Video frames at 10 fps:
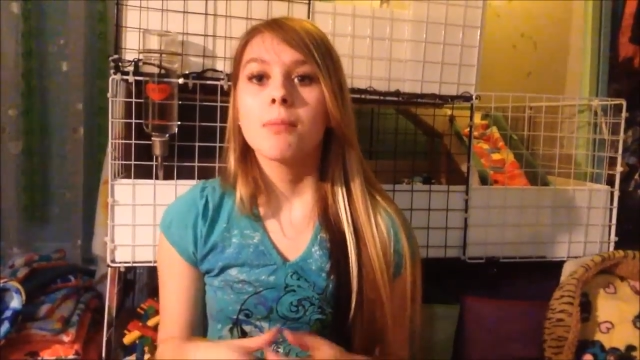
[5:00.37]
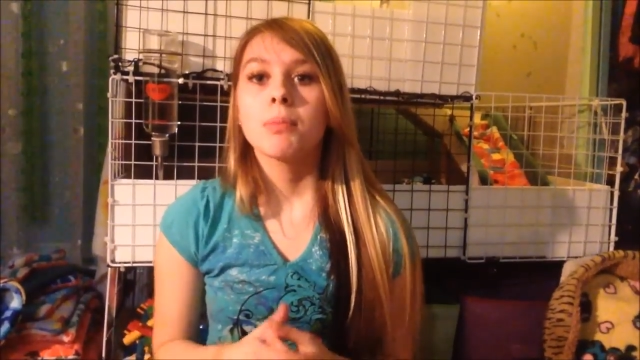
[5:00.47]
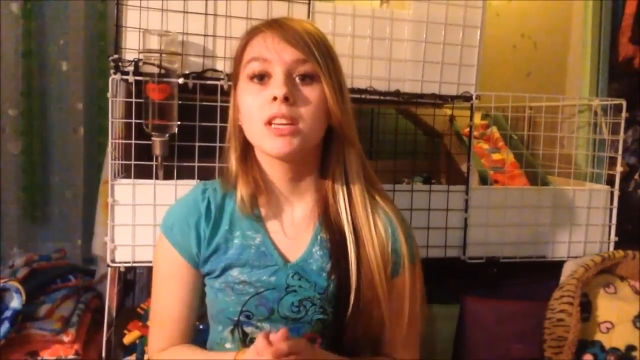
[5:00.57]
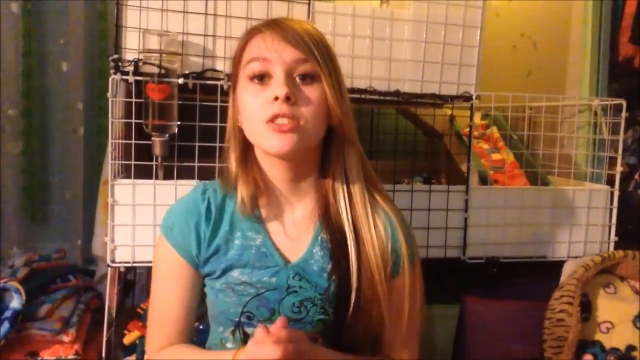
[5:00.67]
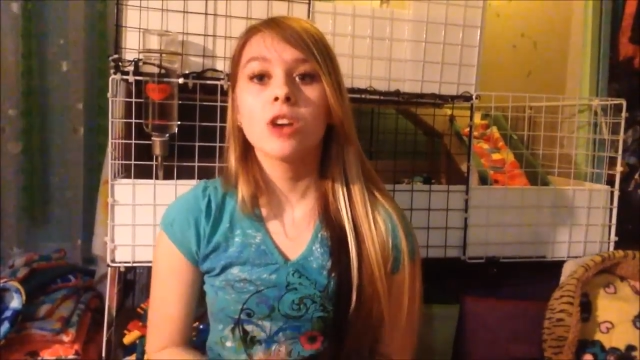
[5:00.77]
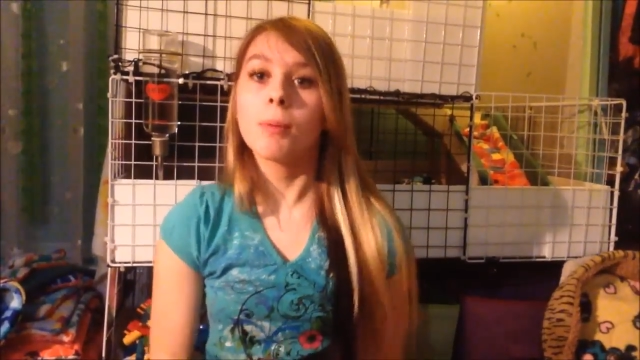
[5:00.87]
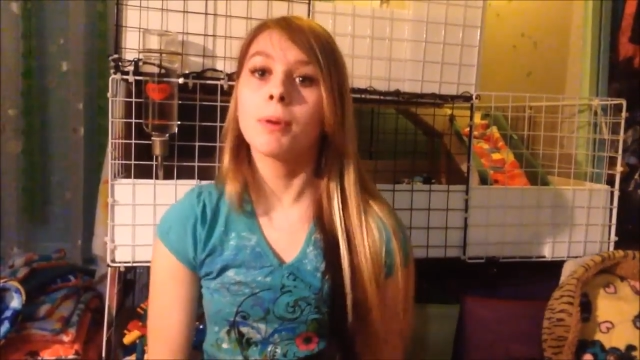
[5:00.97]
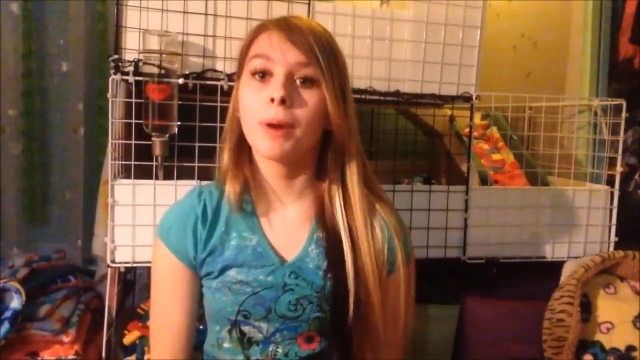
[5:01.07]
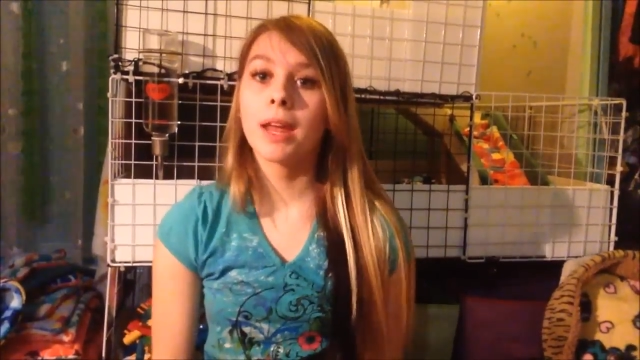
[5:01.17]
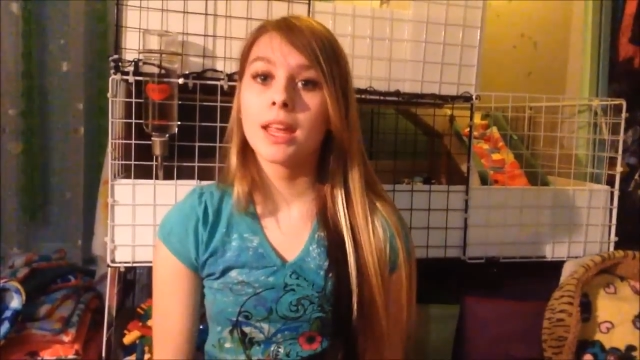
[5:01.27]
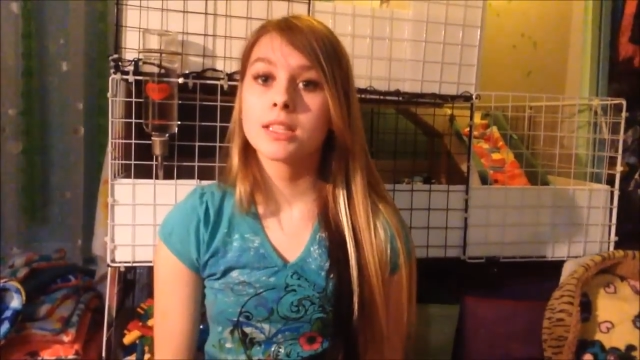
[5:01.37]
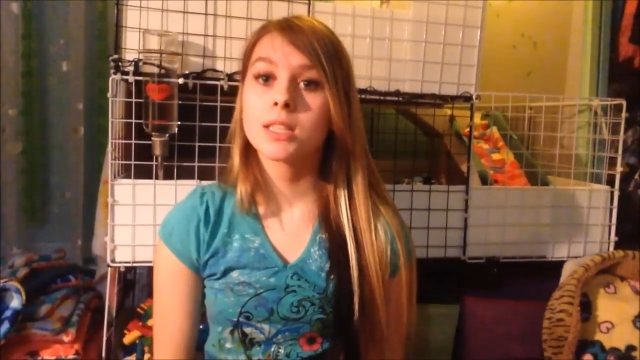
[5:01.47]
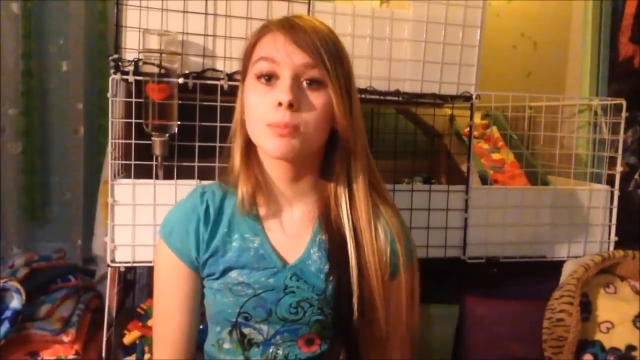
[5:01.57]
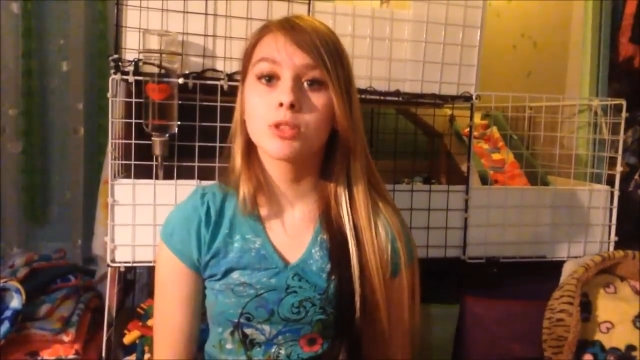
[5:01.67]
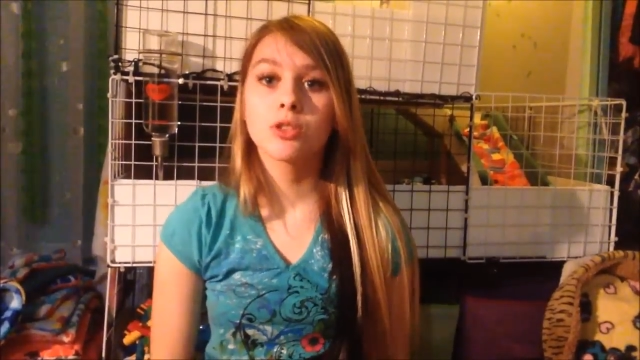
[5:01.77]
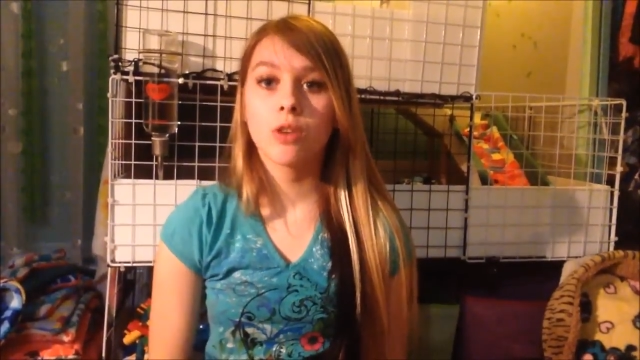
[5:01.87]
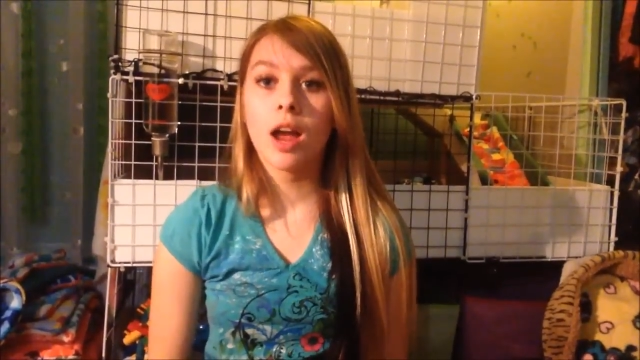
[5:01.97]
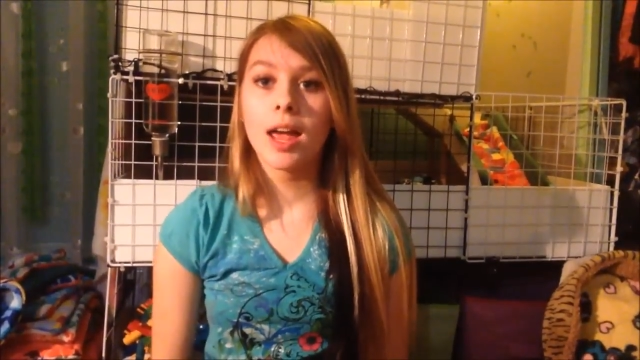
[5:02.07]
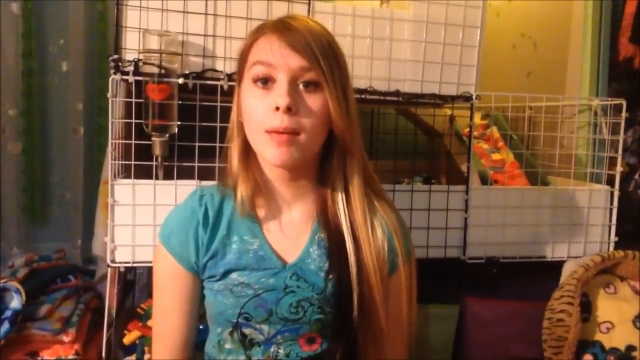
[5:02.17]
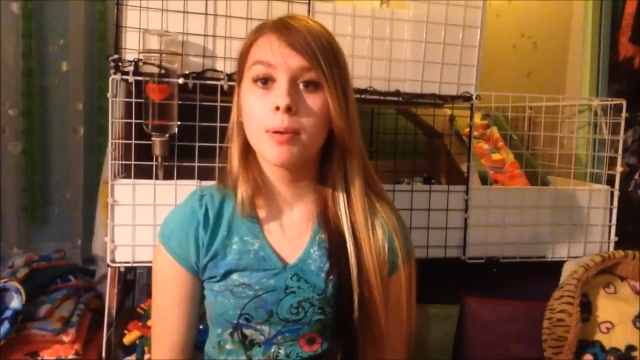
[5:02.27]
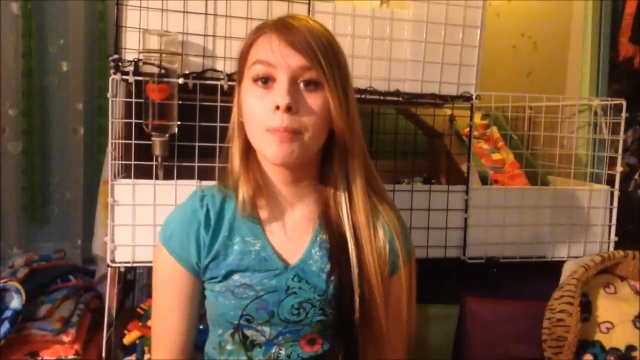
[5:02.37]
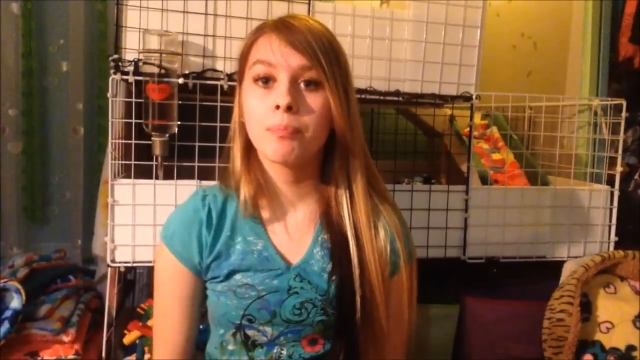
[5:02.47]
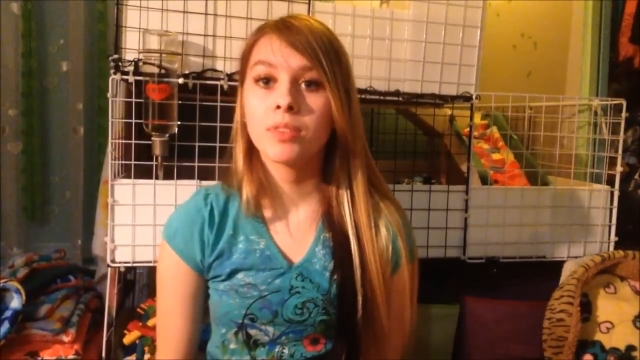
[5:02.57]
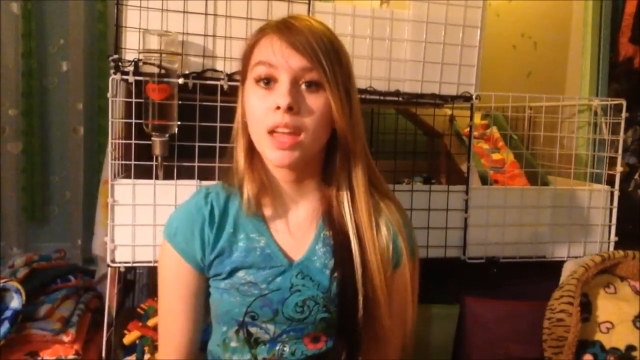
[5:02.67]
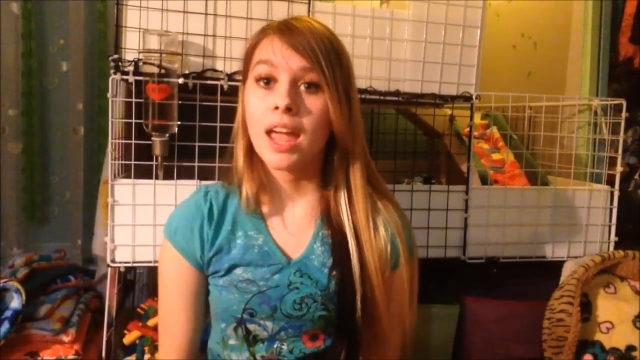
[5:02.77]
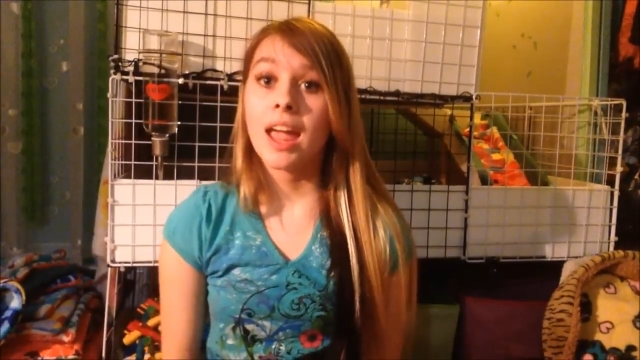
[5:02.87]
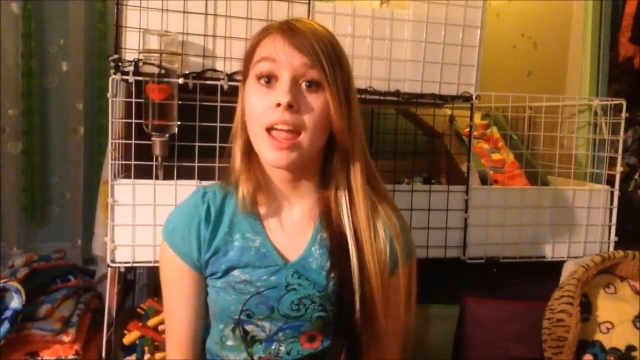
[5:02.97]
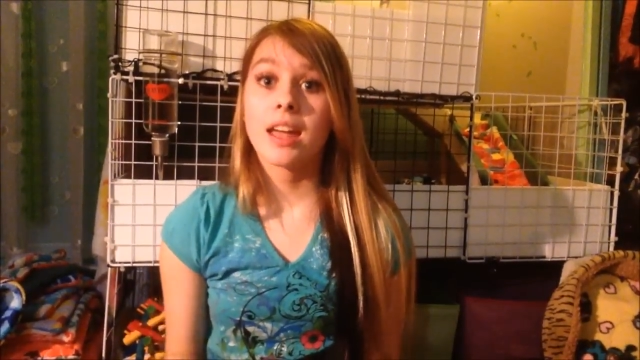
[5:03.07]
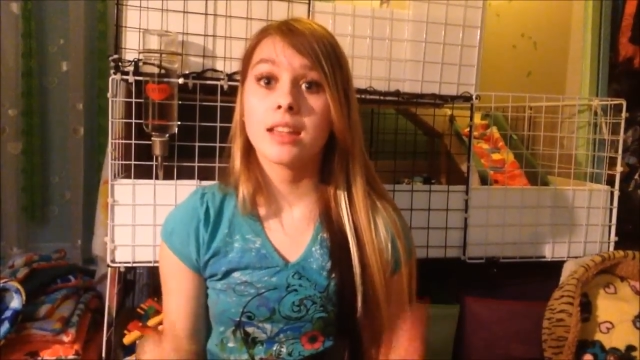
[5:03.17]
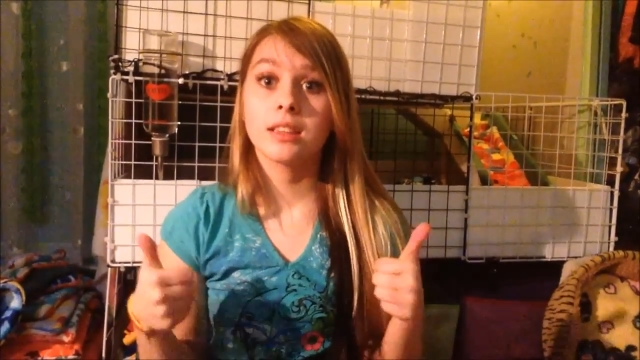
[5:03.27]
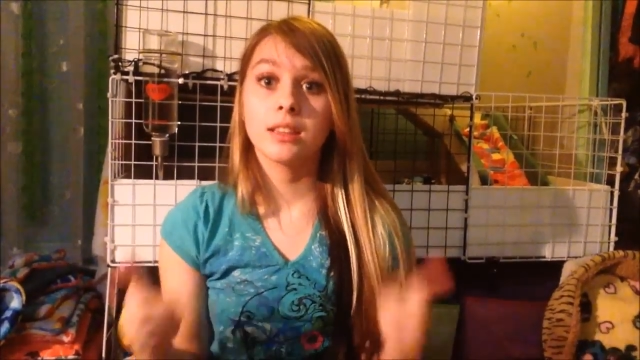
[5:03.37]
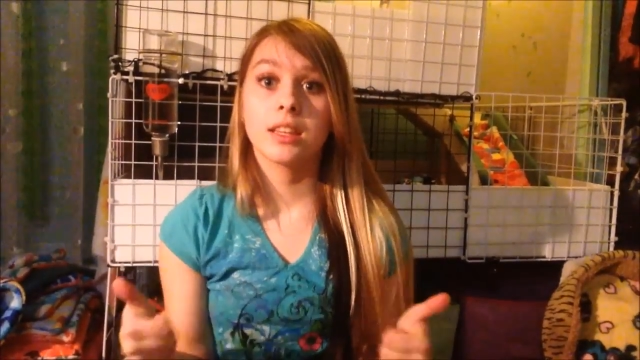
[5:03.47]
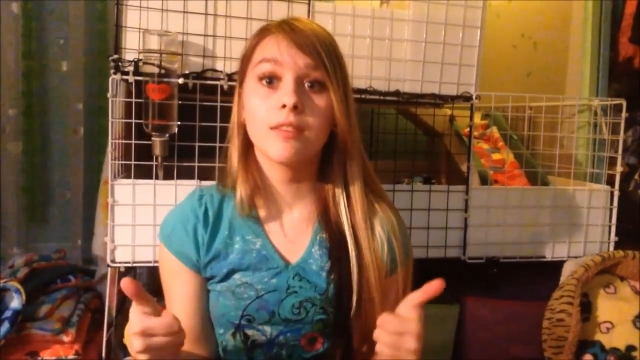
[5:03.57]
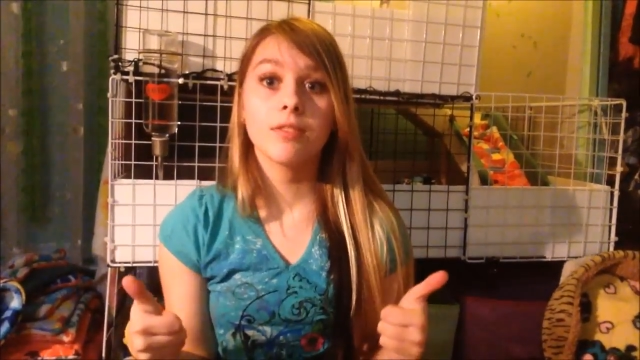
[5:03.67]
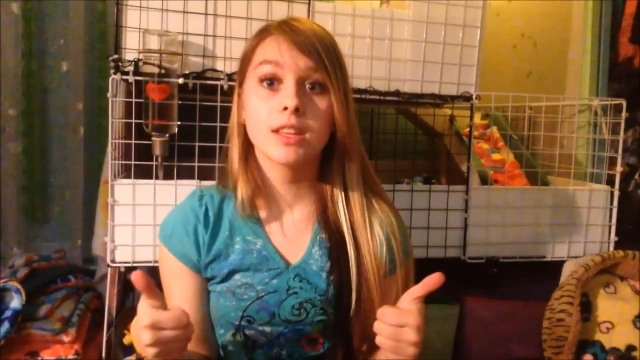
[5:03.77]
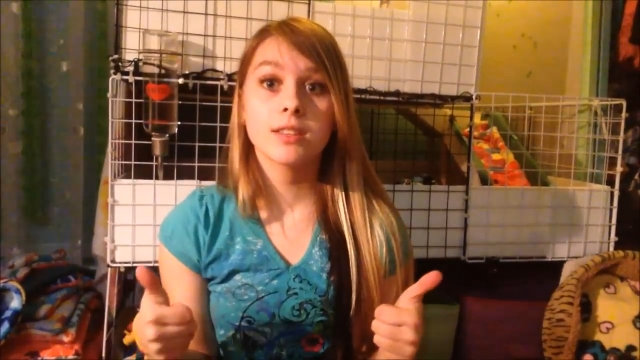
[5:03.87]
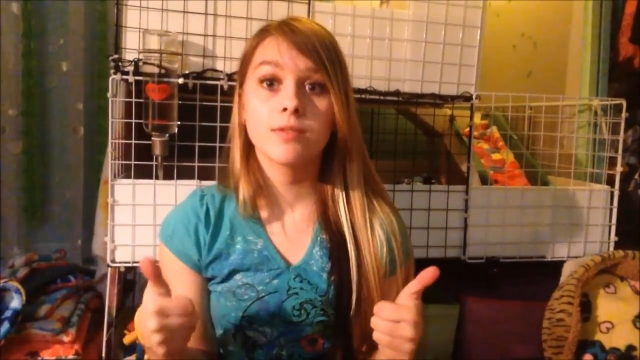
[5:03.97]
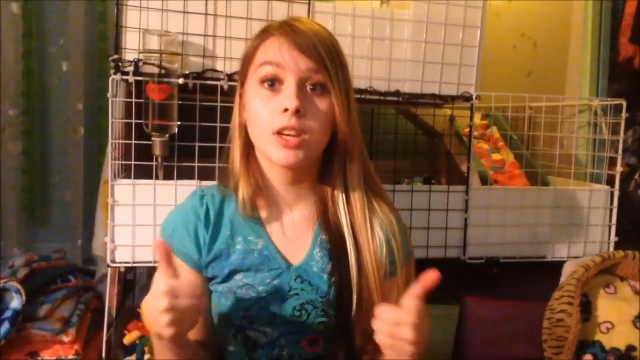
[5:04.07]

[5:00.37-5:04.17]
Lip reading: please comment, rate, and subscribe, and give this